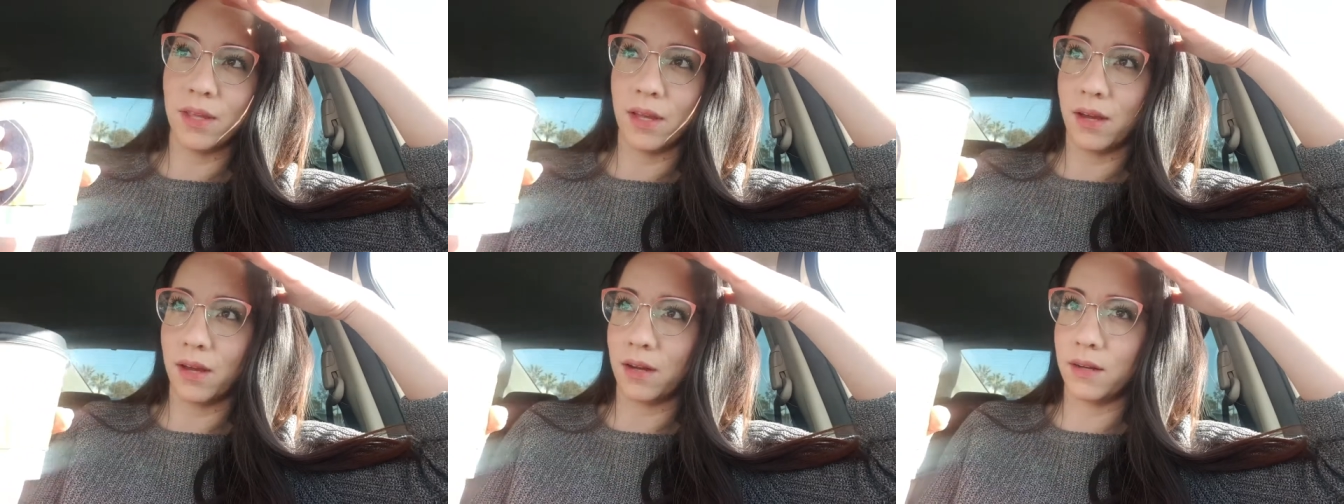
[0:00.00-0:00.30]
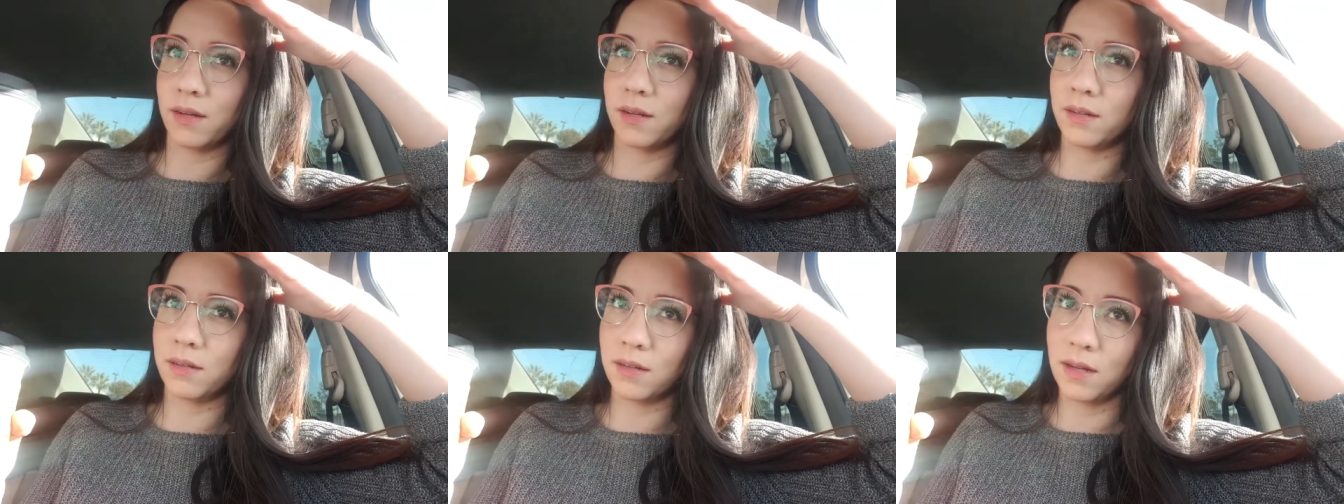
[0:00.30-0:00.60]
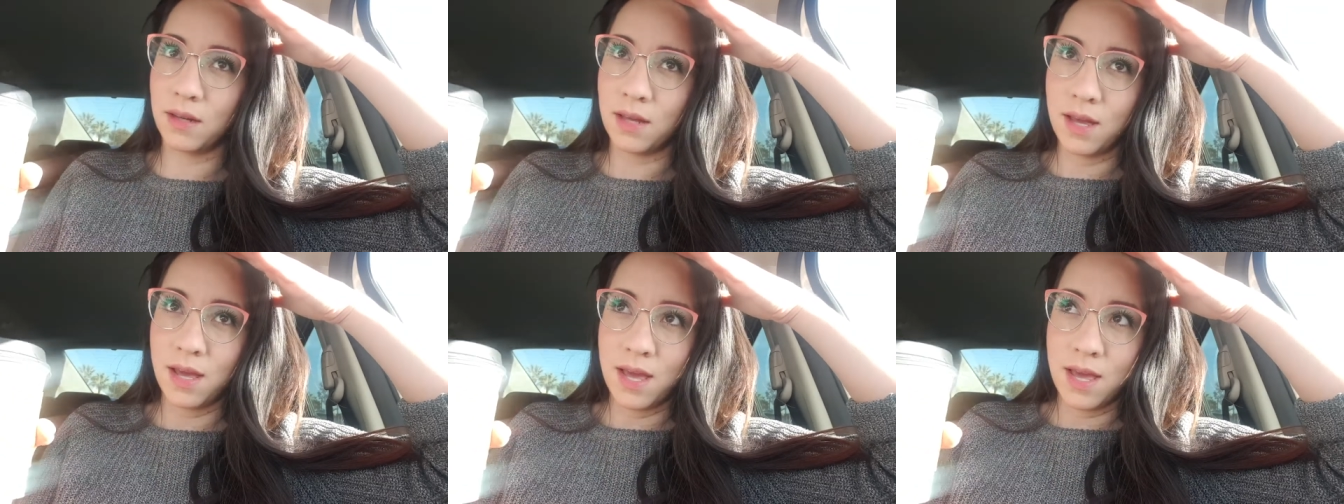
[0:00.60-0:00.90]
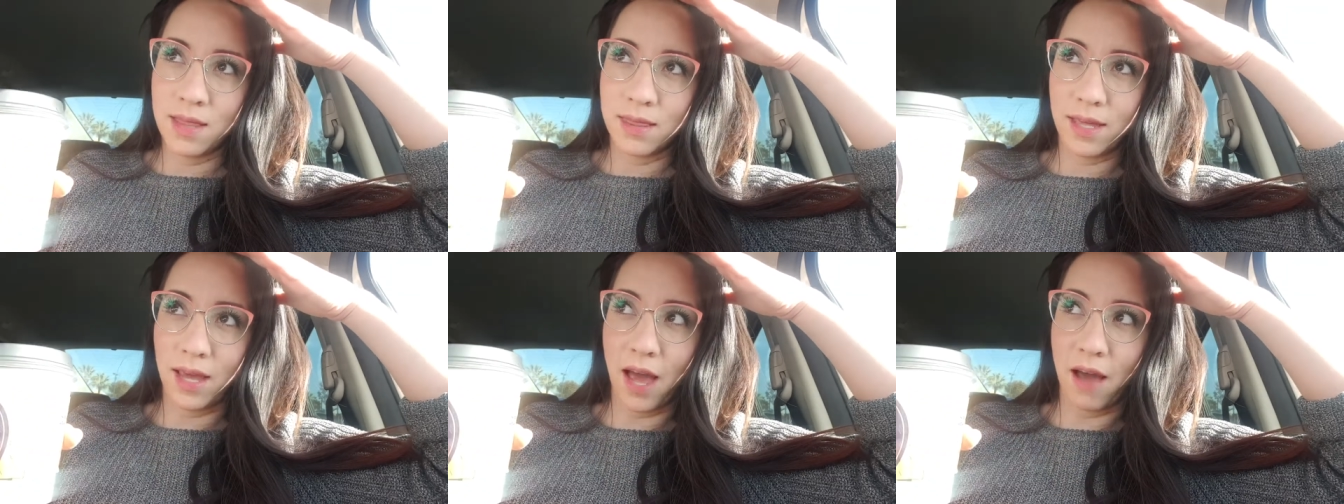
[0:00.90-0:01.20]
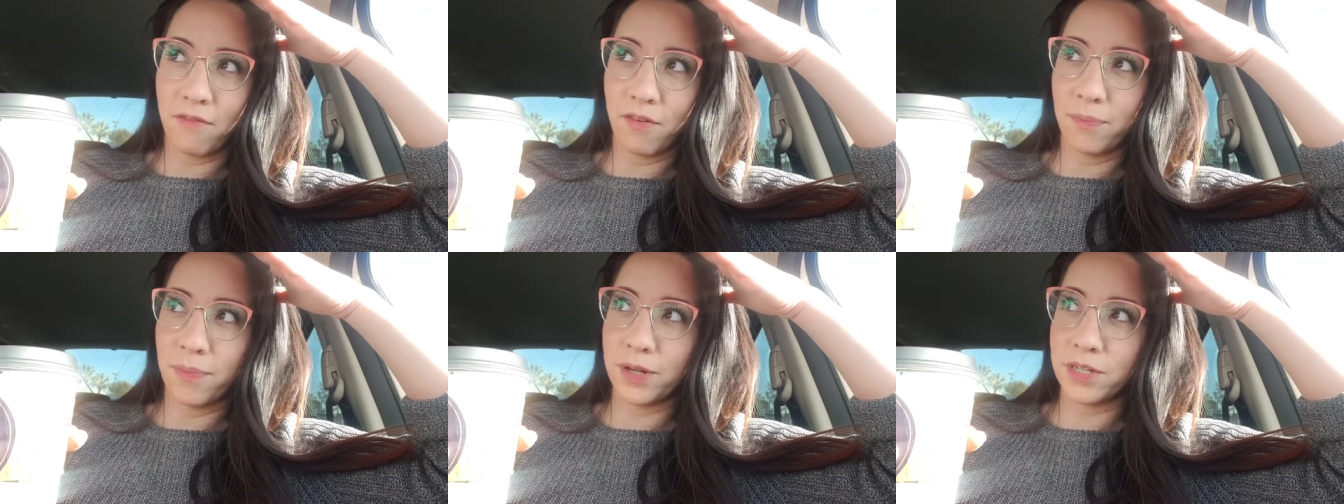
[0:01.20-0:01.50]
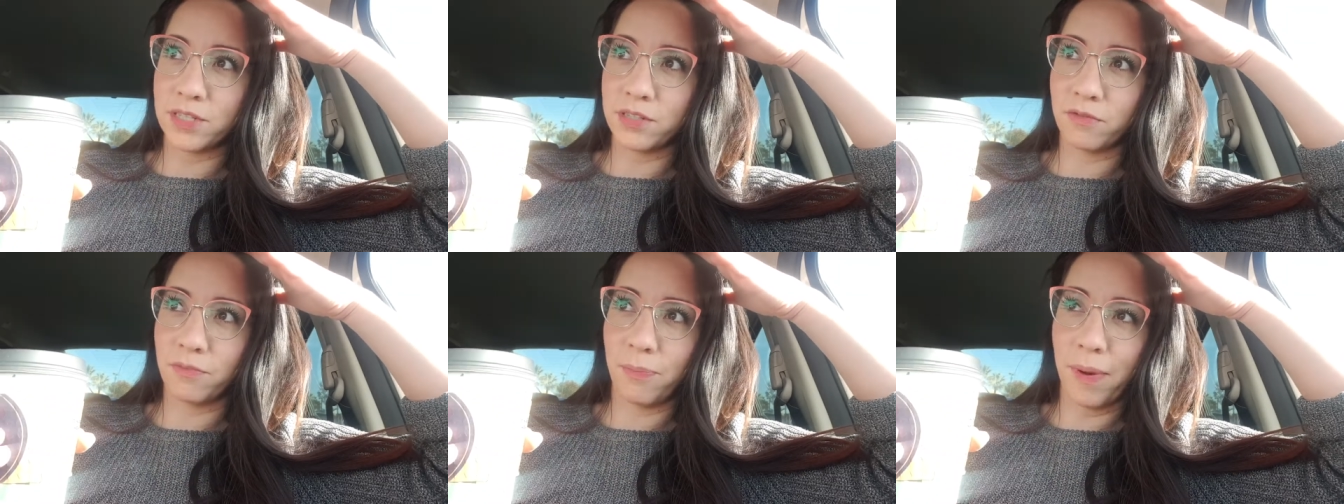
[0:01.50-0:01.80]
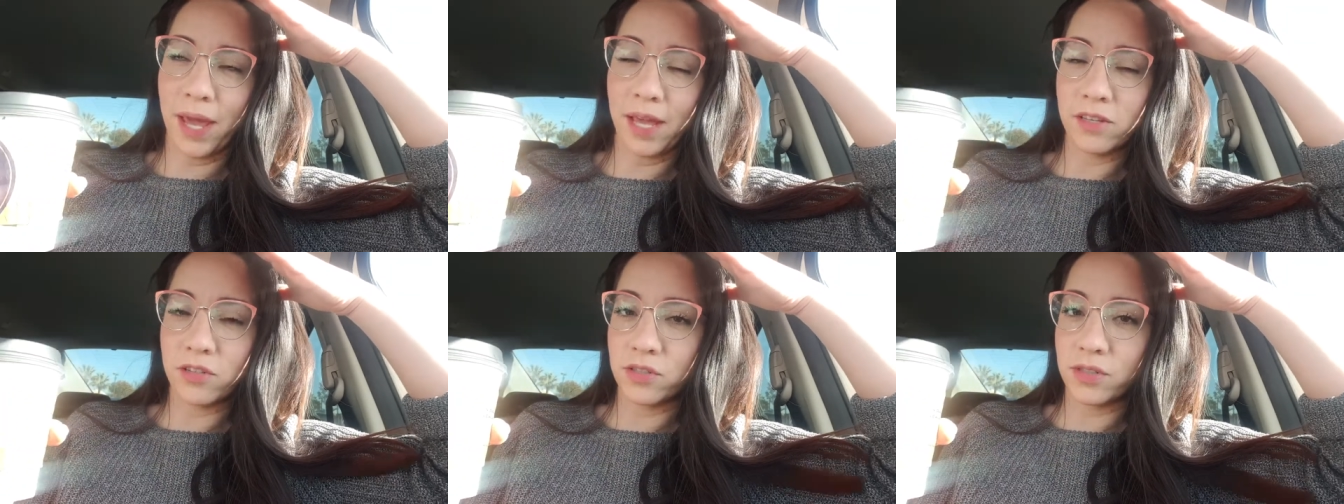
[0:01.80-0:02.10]
Uh, they have a bunch of
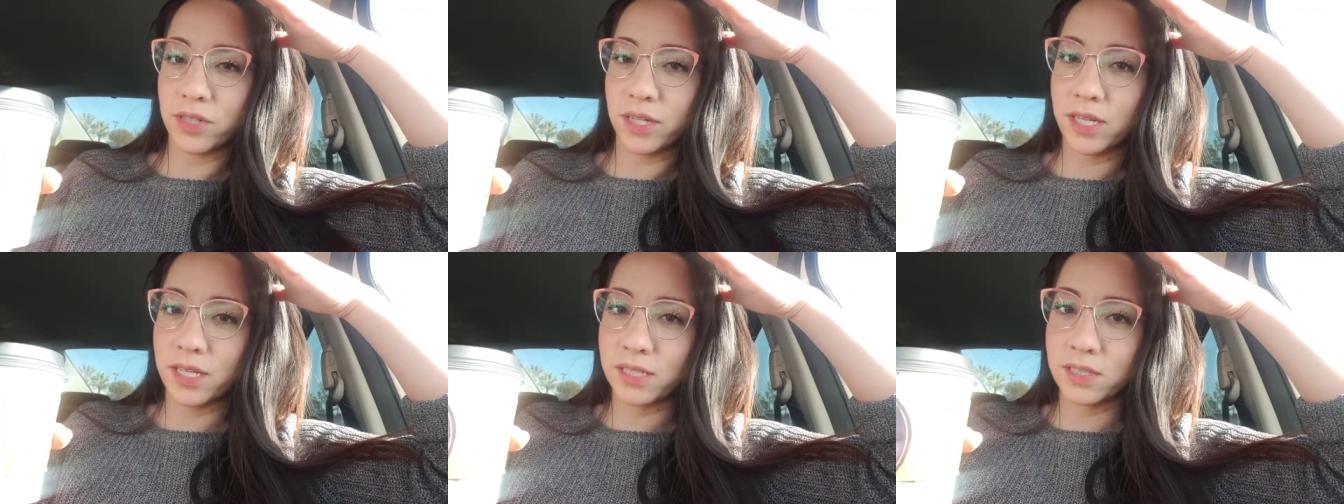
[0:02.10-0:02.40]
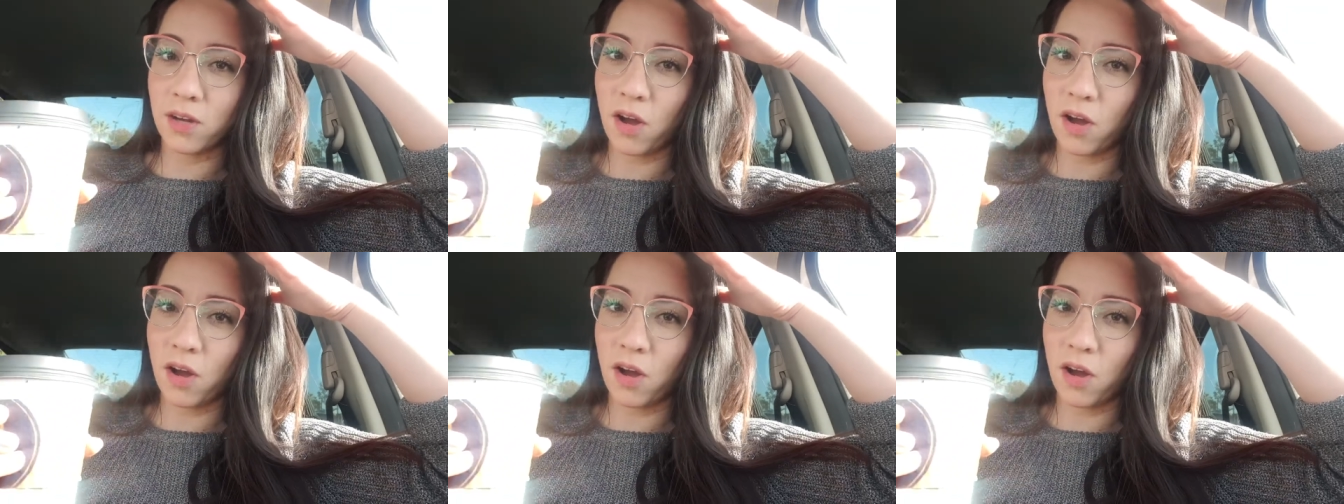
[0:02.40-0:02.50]
pastries,